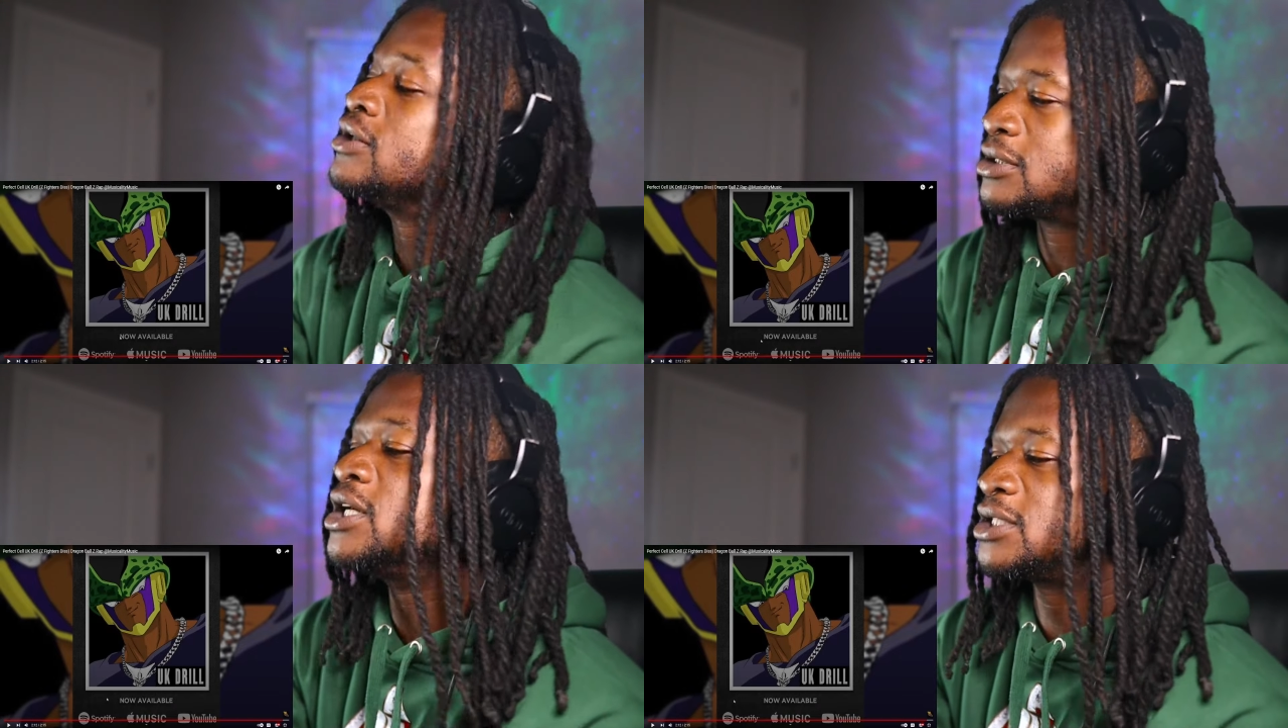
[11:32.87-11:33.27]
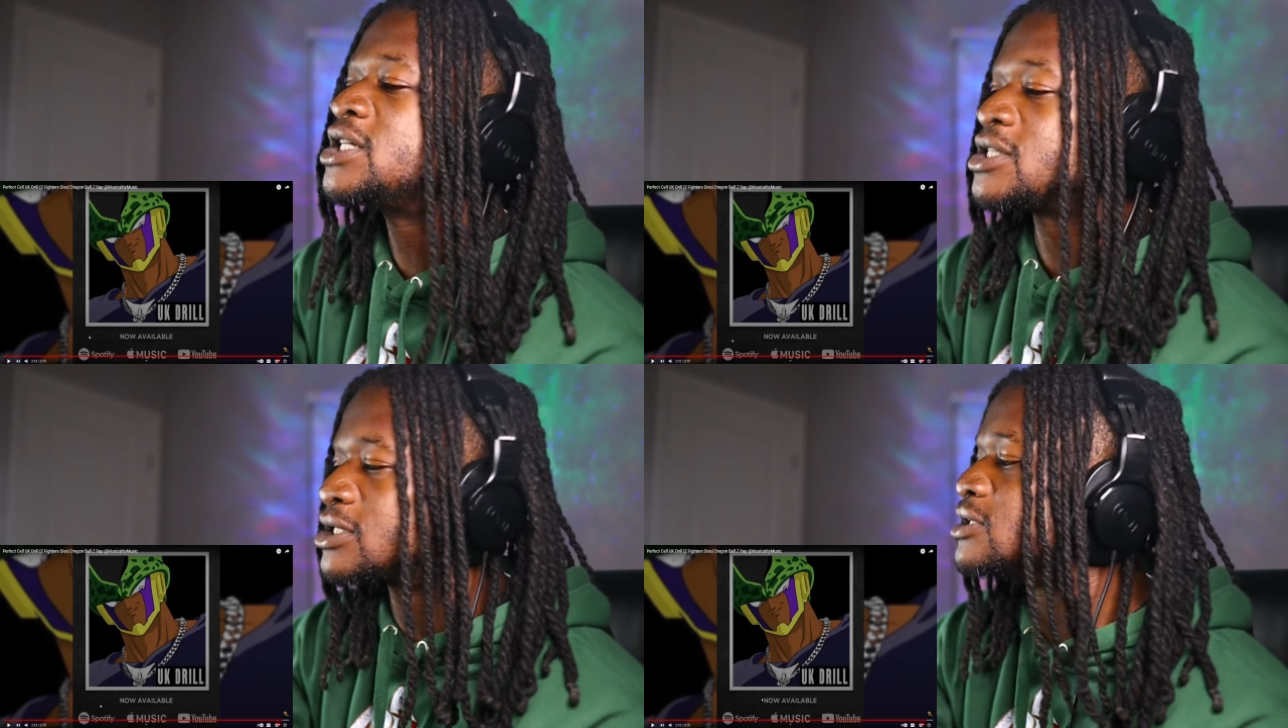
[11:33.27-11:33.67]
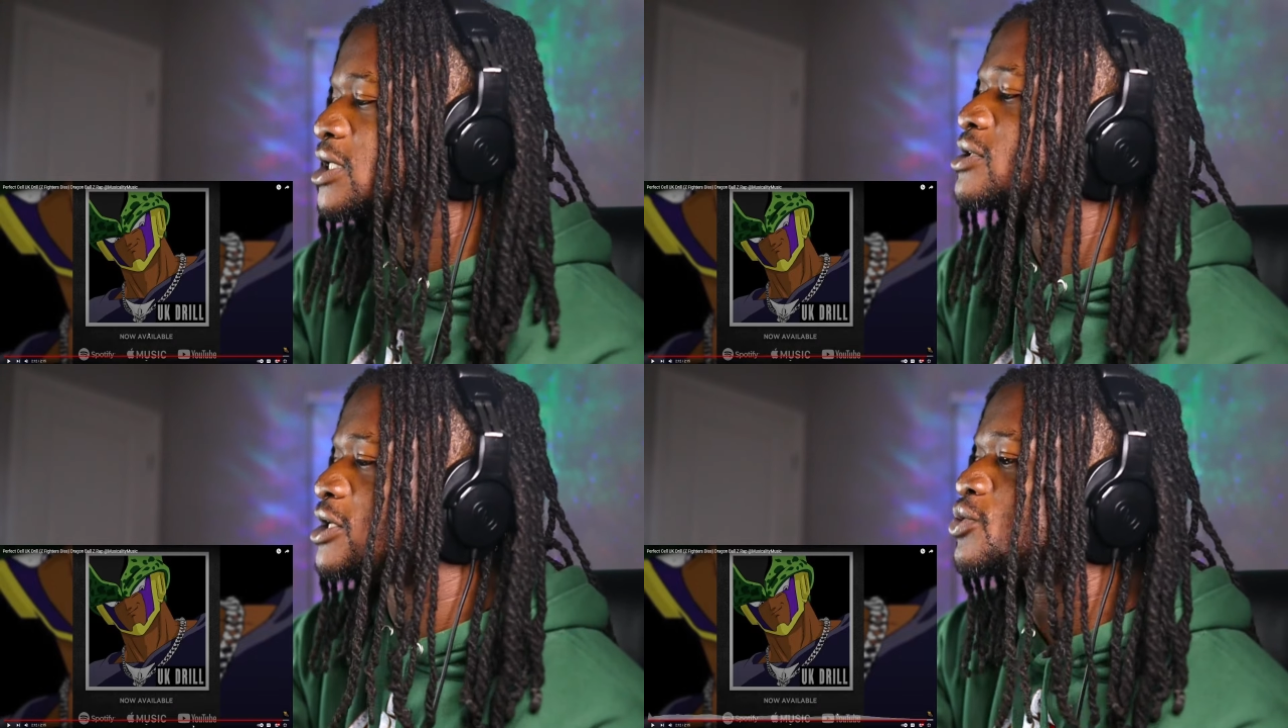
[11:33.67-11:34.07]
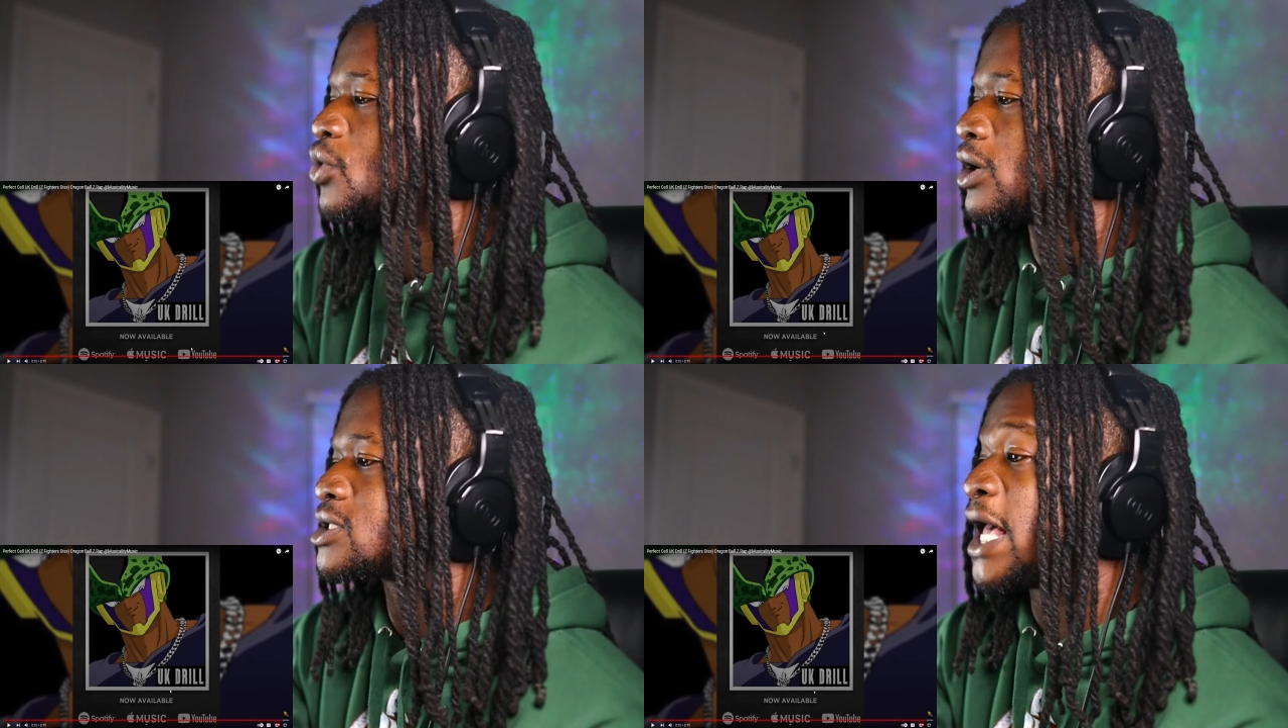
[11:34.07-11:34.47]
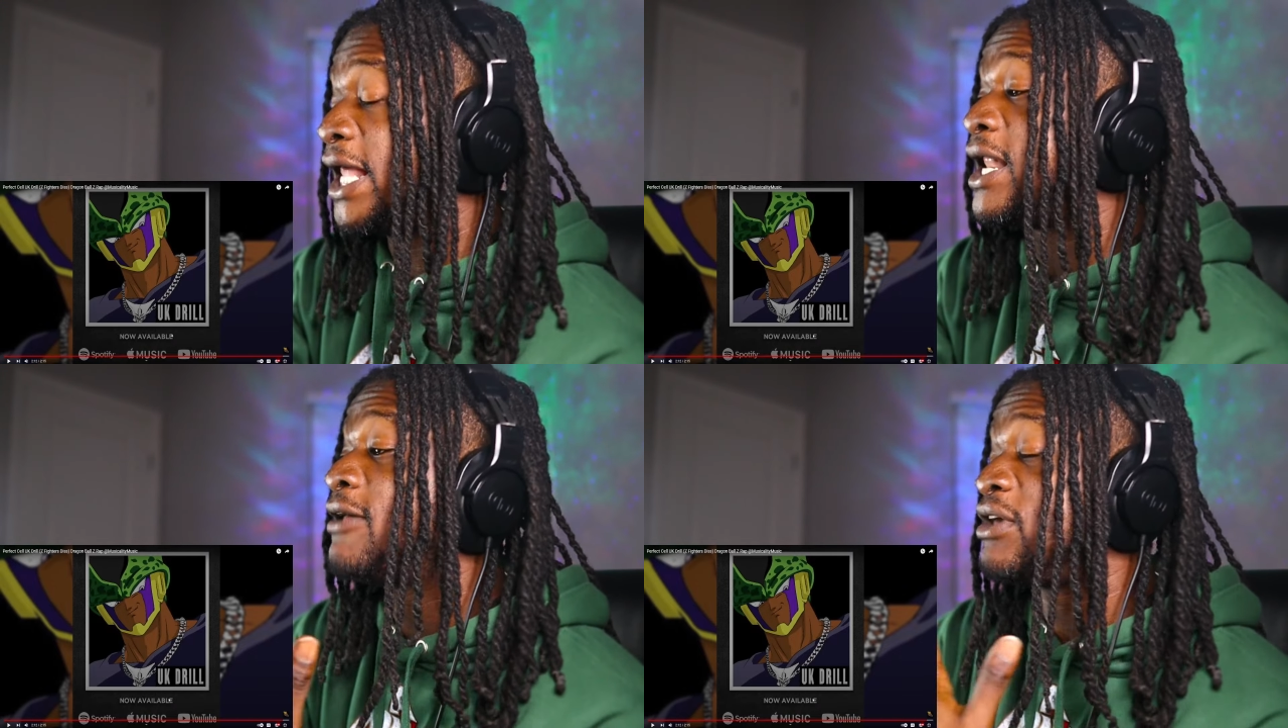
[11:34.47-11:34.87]
Th this is, this, this works.
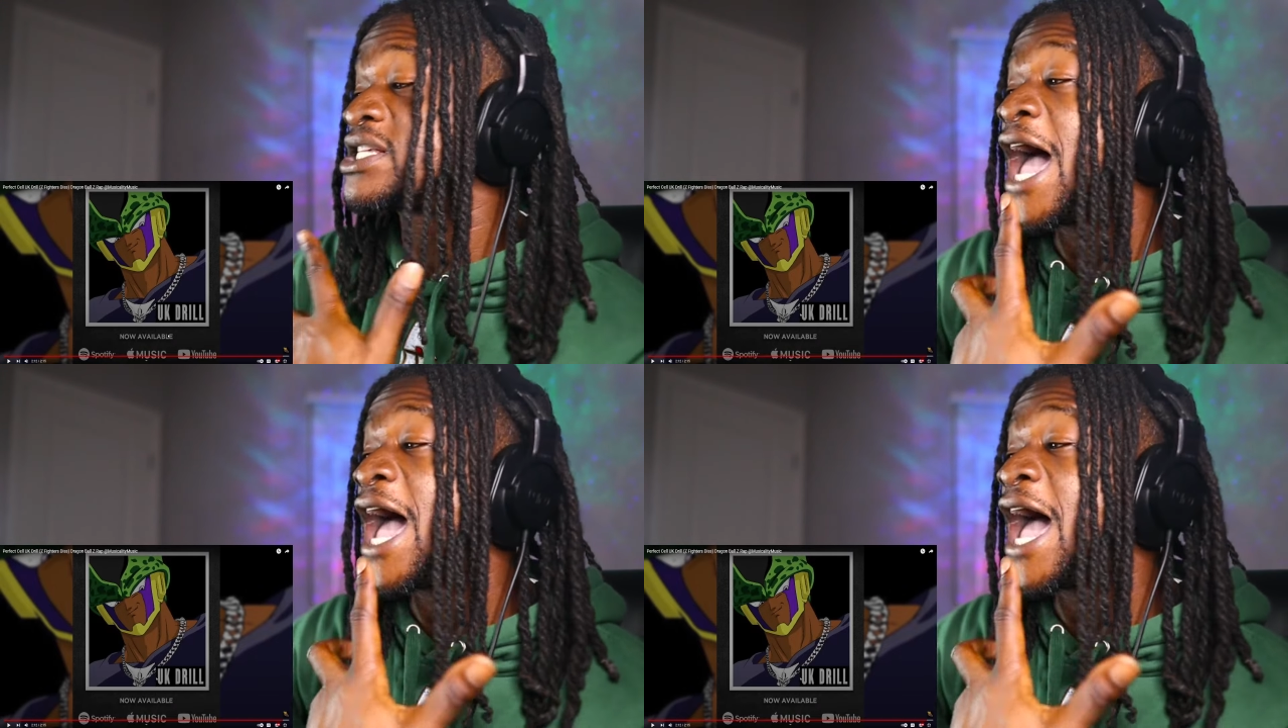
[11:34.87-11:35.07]
And, and it's